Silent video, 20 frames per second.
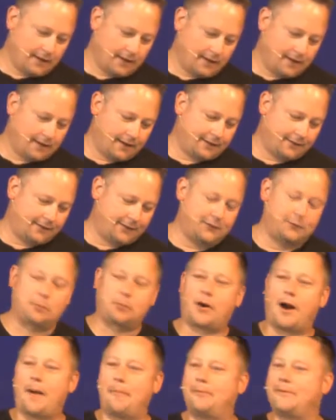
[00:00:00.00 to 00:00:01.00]
and it says
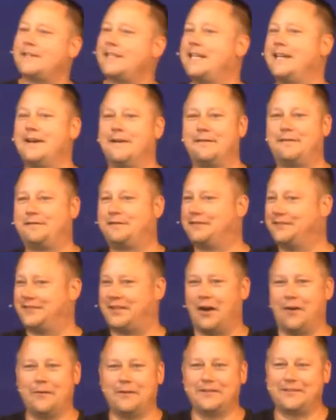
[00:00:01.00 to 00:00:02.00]
property of
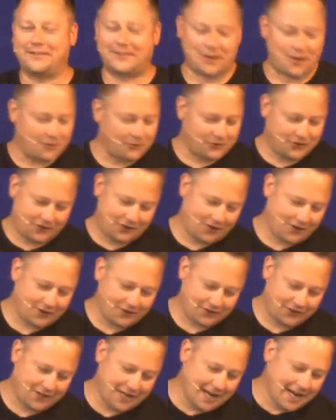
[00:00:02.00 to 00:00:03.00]
so and so church.